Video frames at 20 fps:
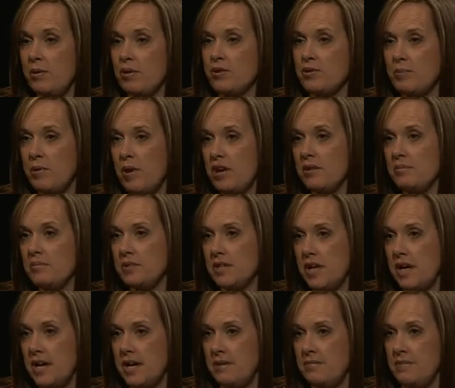postpartum
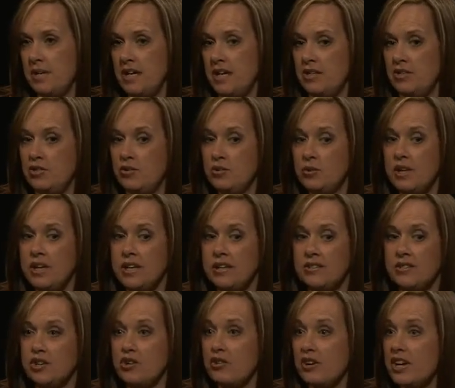time. And doula
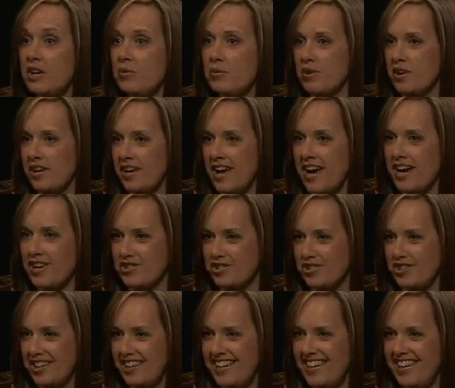is a Greek word,
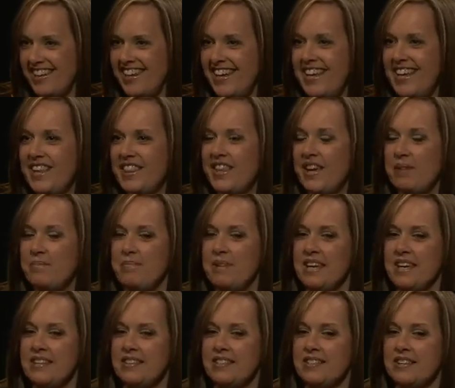actually, that
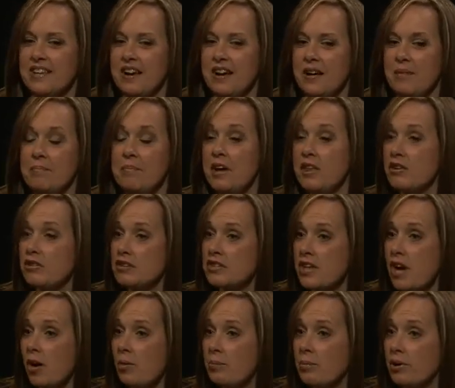means mother's
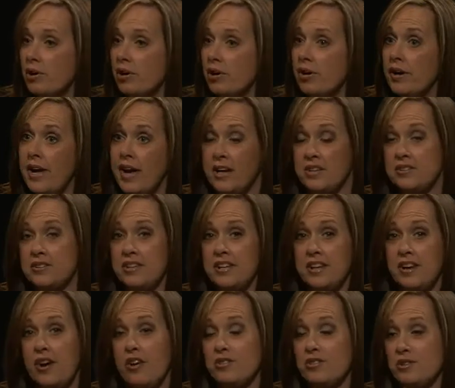helper,
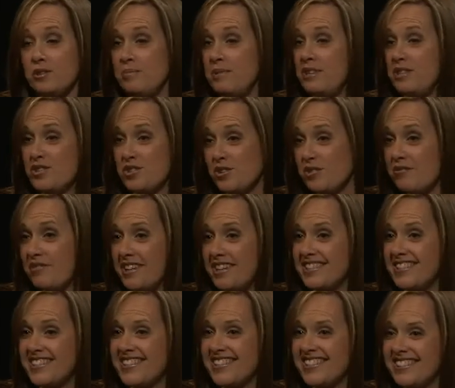actually also means
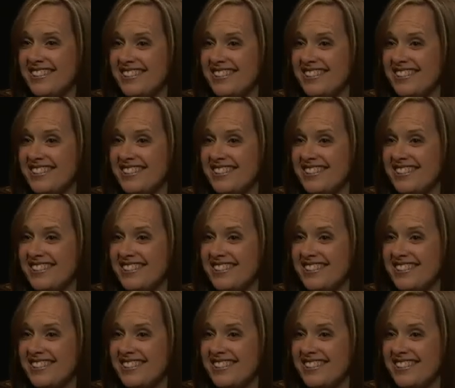servant.